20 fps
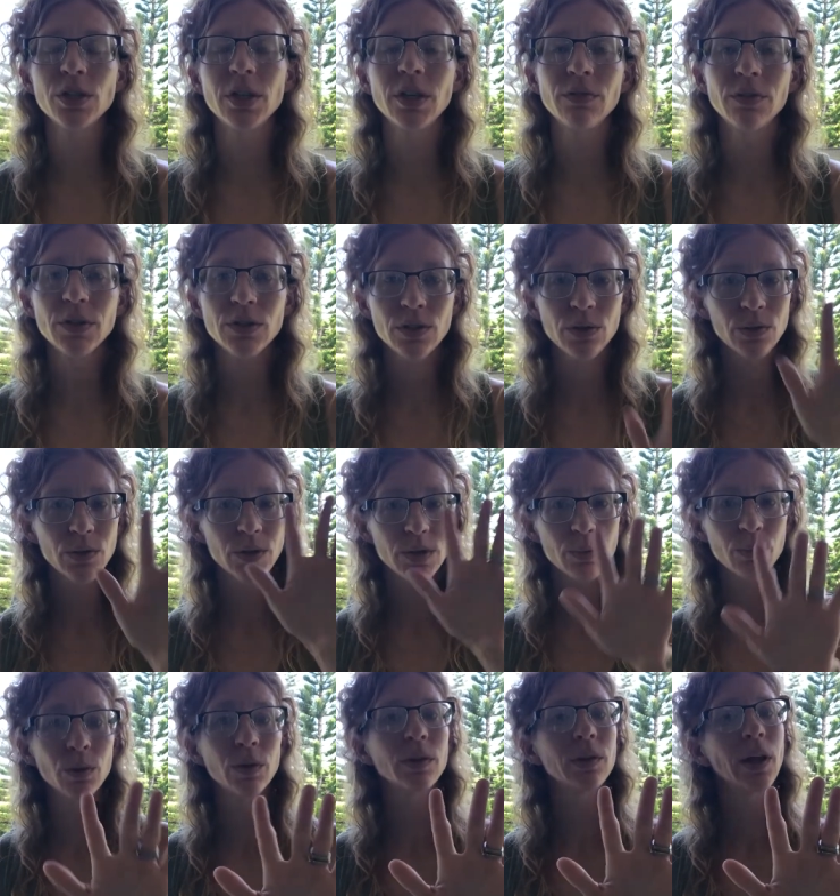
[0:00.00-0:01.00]
will usually even
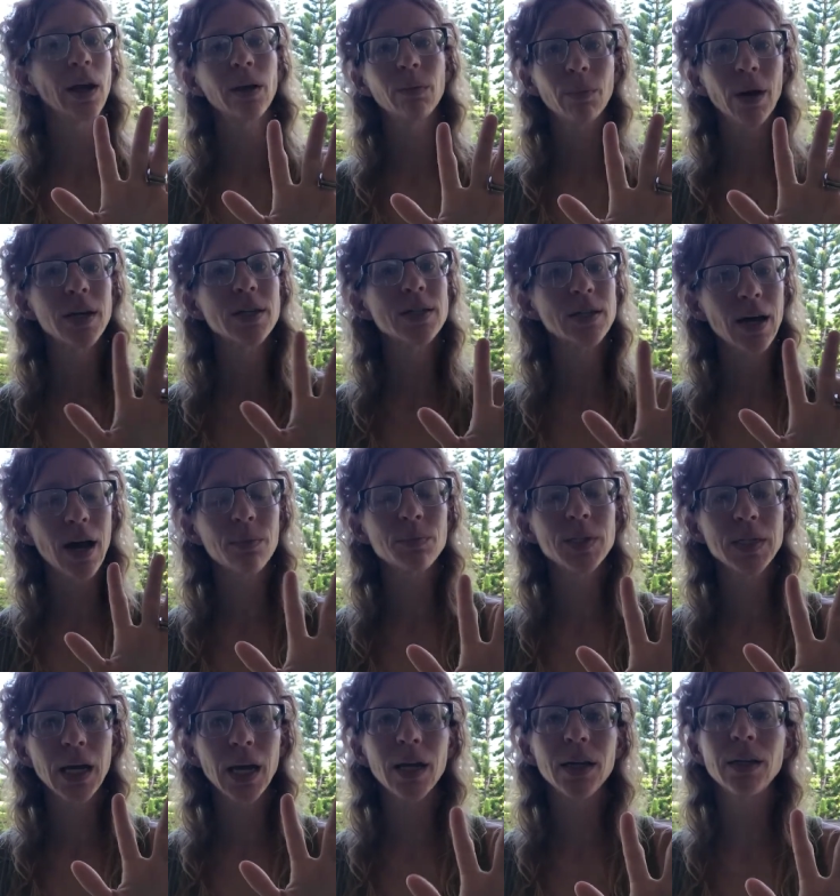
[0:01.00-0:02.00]
do is put like my
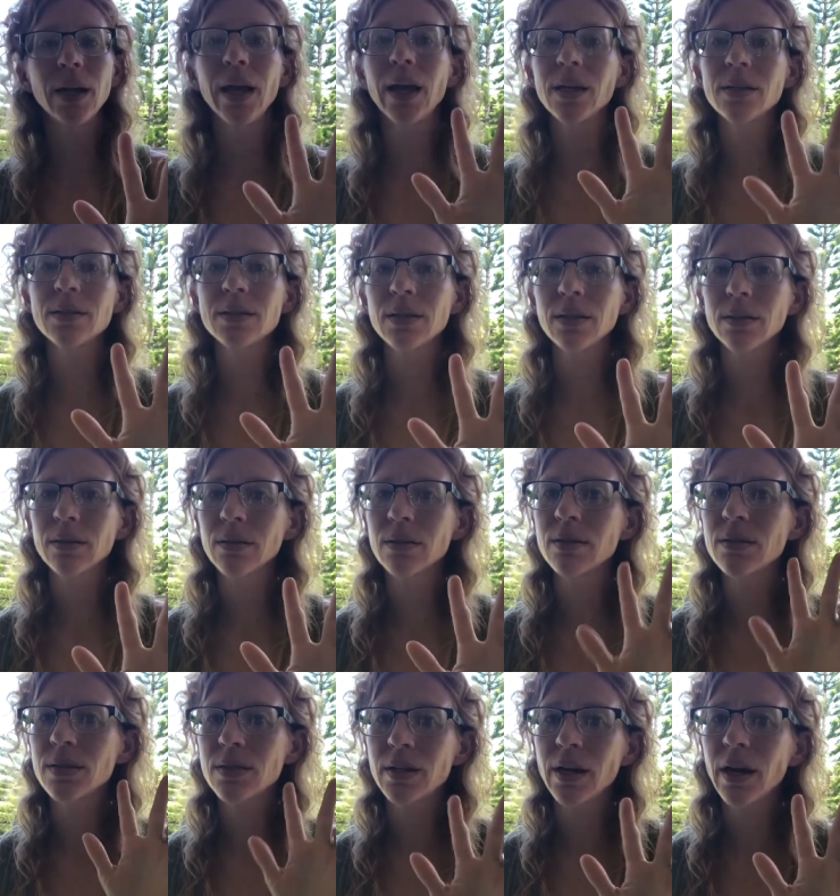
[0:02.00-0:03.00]
stop sign, hand
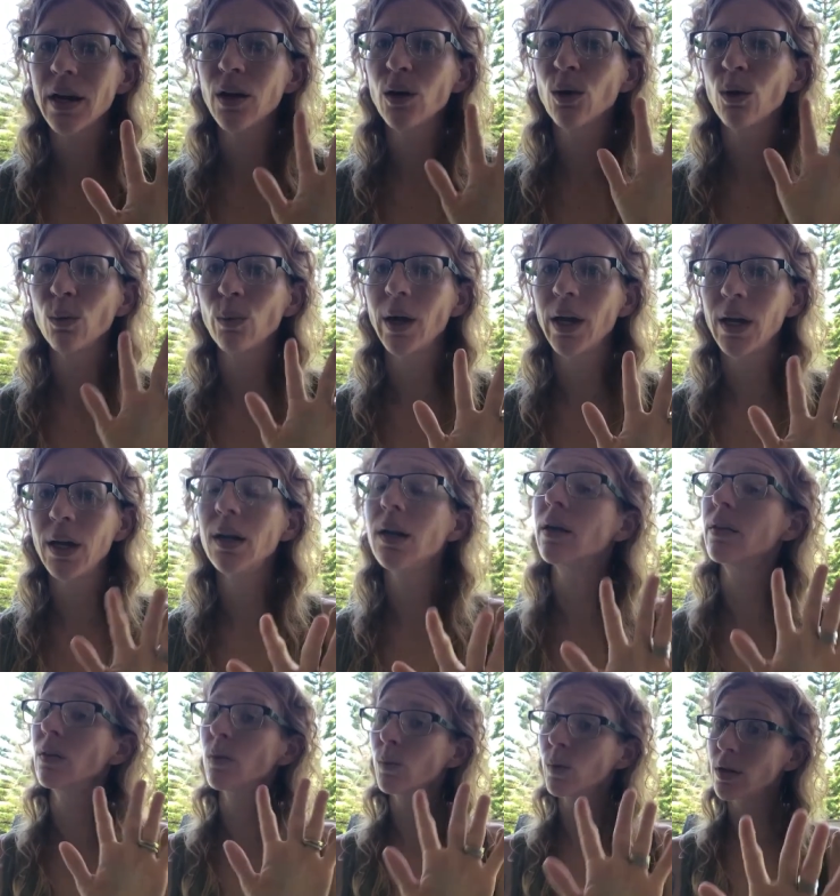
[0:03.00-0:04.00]
signal, stay or
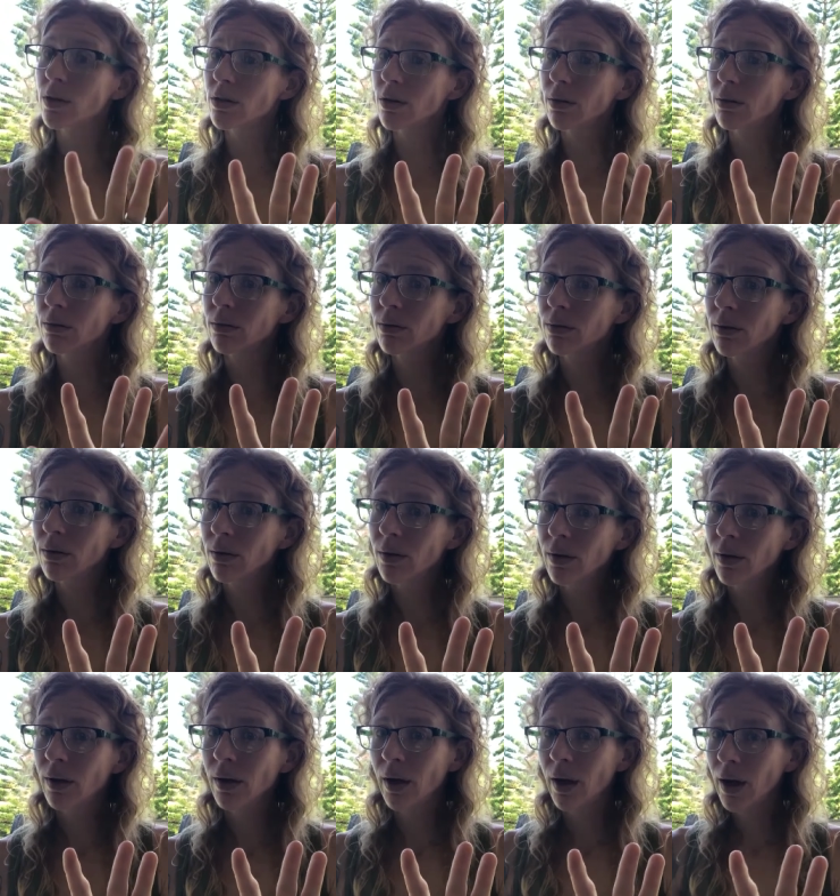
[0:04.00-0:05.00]
wait in the window.
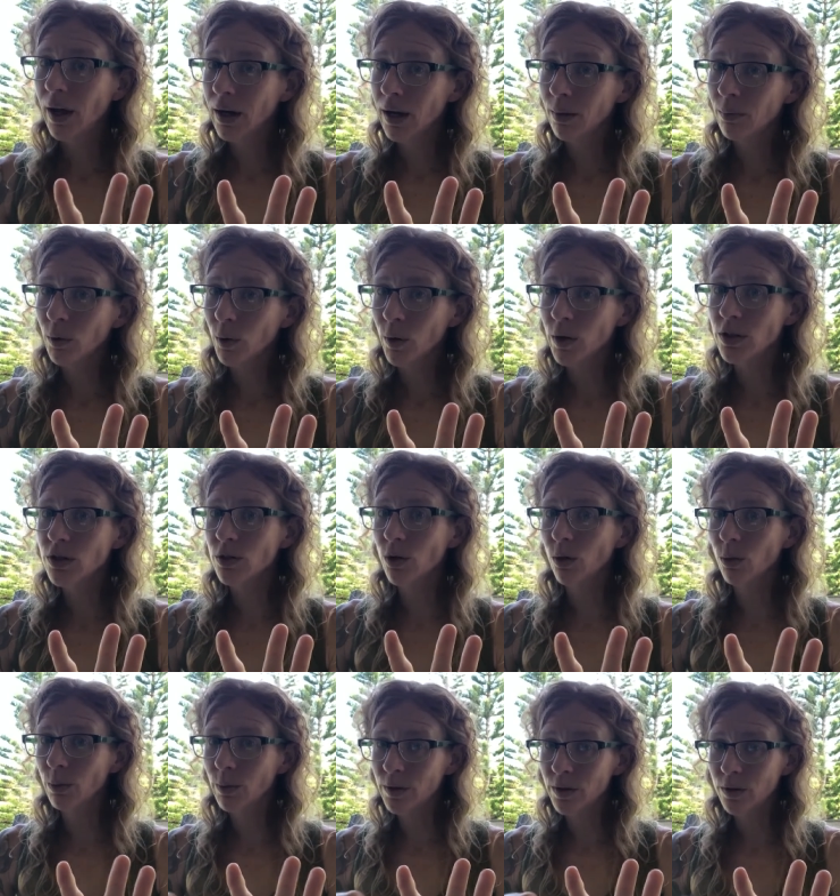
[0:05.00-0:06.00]
And I'm
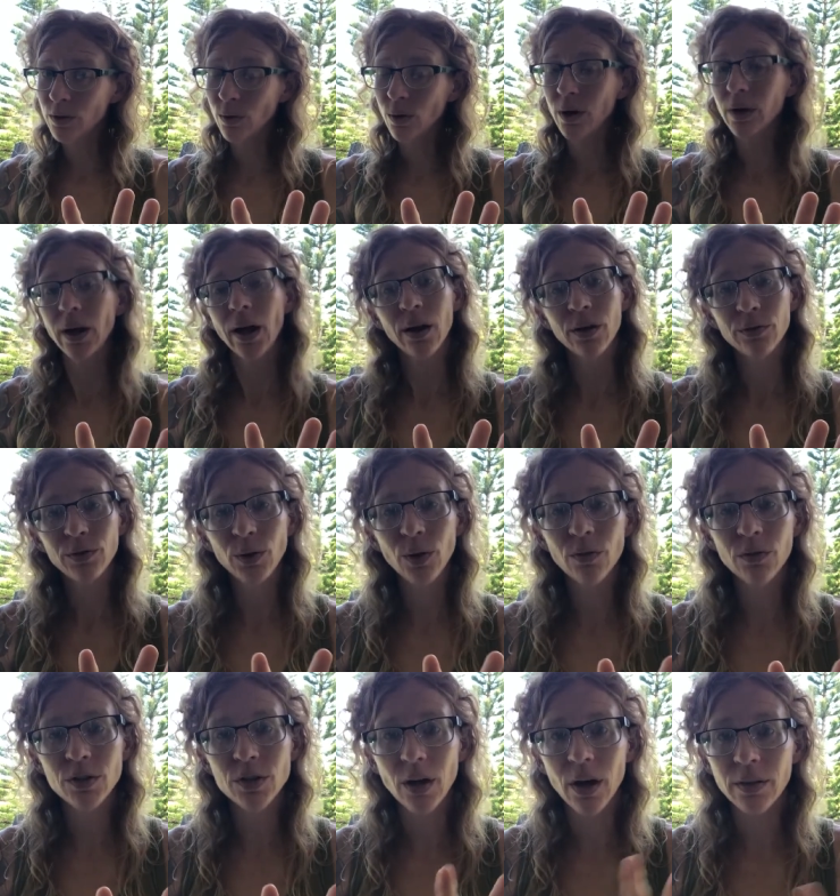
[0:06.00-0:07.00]
going to open the door. Now,
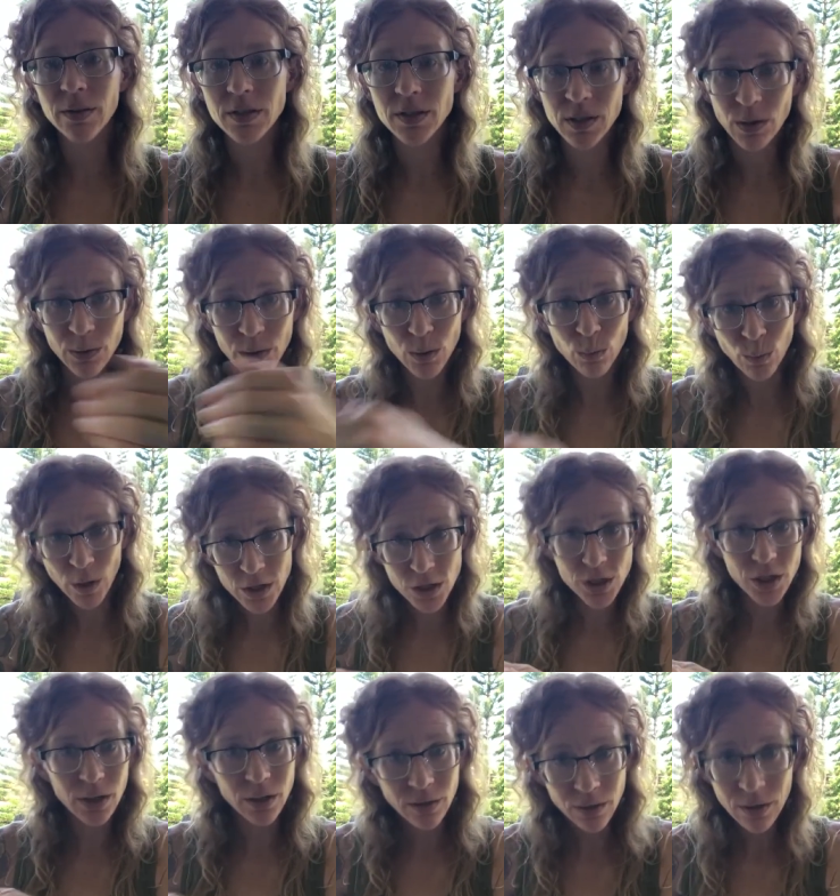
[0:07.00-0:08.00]
if you have a dog that's already
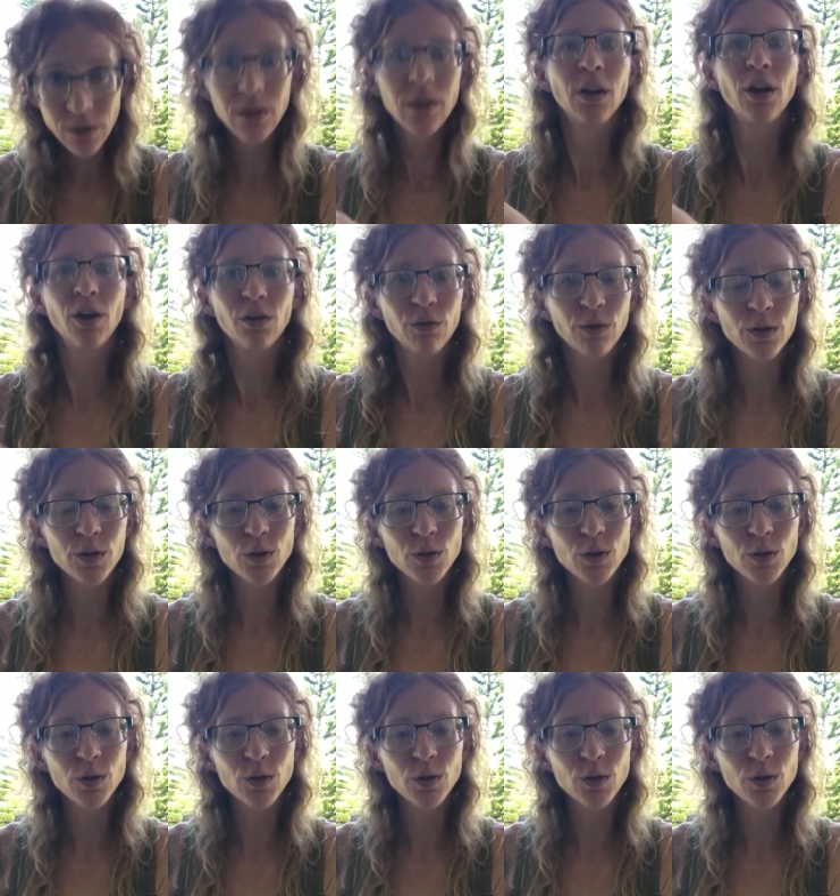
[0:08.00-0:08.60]
rushing